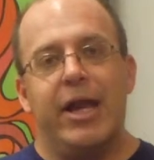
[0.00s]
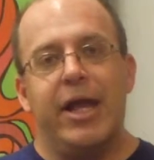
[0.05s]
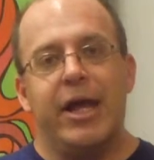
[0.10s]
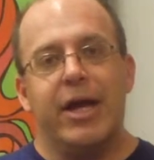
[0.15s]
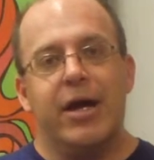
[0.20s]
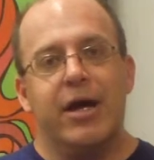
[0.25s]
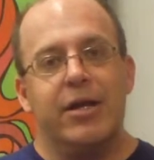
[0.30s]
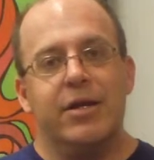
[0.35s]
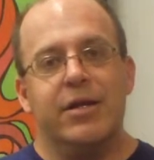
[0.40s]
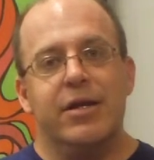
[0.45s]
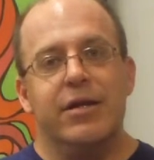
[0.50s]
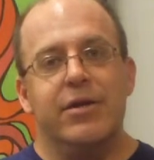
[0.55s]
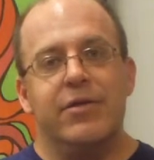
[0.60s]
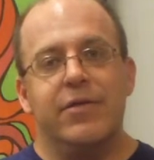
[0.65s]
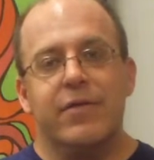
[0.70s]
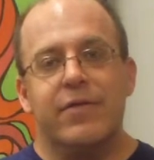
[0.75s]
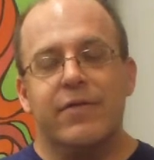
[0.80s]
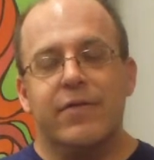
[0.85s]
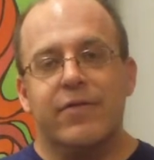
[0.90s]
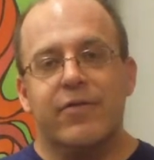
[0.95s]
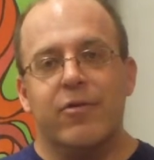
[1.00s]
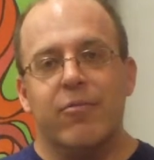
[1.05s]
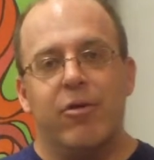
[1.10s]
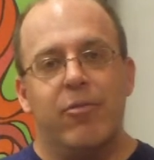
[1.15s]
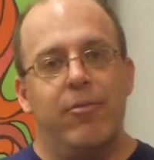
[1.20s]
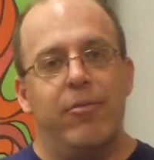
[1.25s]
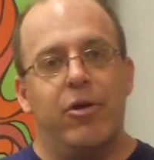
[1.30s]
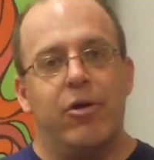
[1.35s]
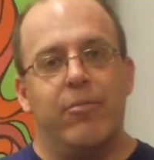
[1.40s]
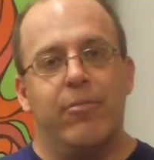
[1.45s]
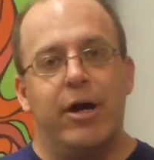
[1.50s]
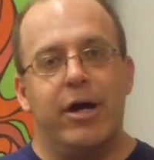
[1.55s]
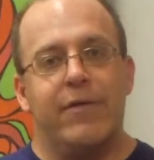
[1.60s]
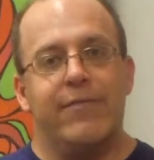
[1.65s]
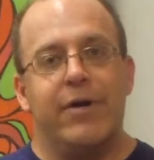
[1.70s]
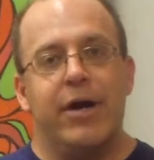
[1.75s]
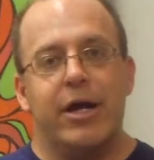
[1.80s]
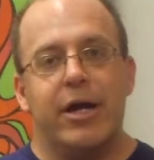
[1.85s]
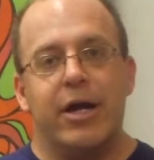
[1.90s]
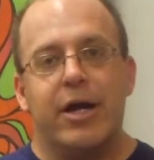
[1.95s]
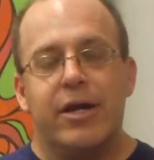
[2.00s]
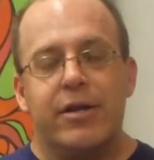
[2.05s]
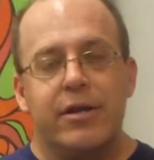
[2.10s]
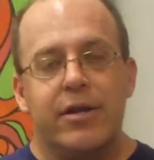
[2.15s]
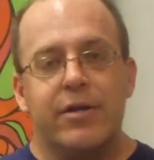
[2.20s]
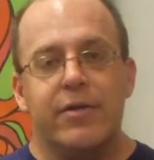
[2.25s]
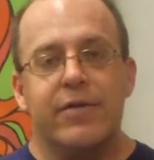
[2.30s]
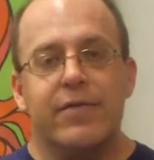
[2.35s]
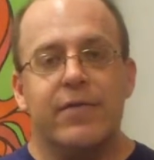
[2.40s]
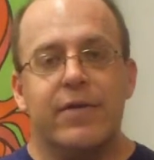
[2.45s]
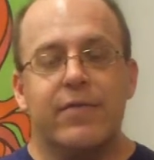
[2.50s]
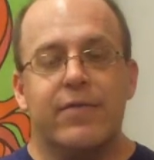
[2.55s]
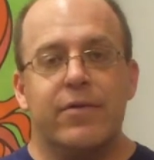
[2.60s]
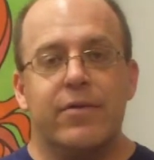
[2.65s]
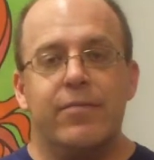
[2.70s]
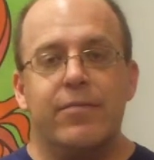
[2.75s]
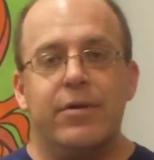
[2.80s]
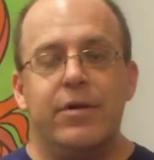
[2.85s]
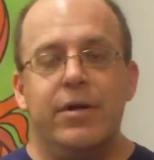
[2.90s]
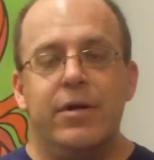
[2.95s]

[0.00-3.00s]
adding content to the system or modifying content in the system.